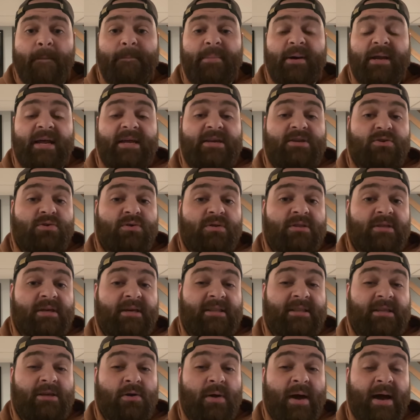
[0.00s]
But I do
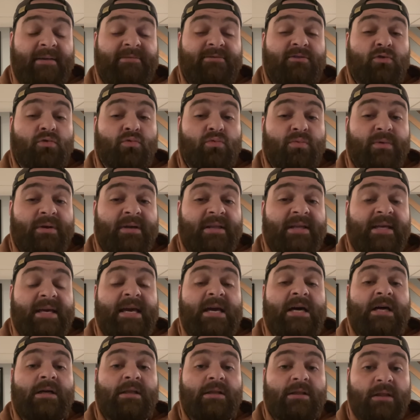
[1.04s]
think that you have to
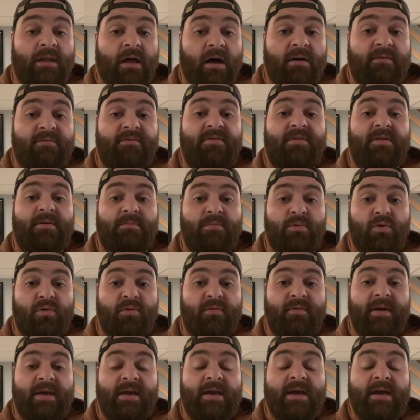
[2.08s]
really love the
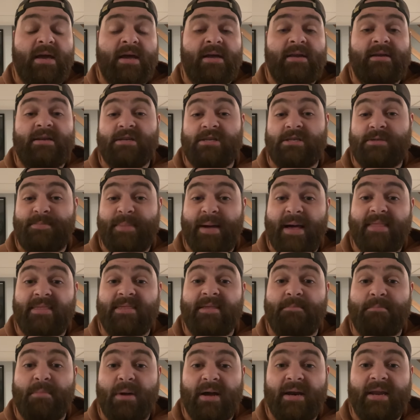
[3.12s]
movie to spend
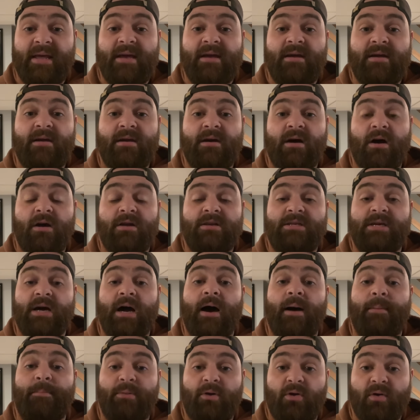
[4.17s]
the money to
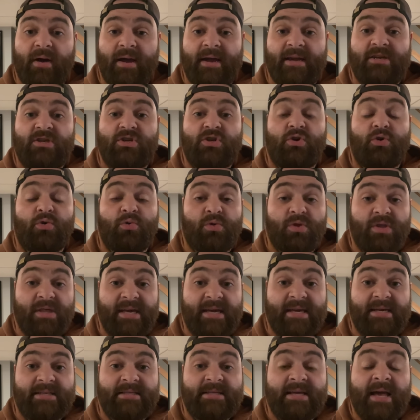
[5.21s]
upgrade to
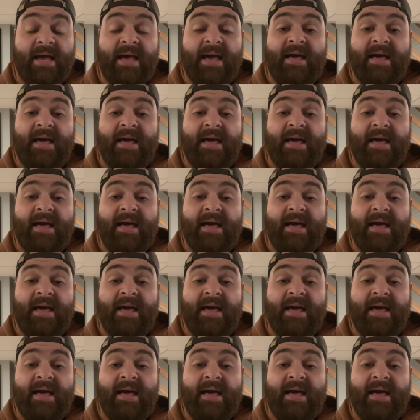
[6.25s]
these.